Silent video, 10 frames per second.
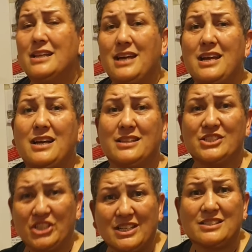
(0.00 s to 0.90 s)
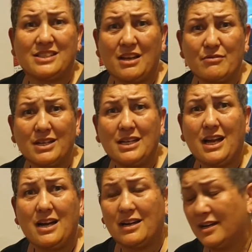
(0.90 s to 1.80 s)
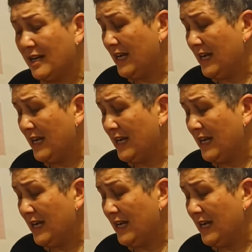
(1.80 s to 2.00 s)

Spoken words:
they are the shiz. They really are.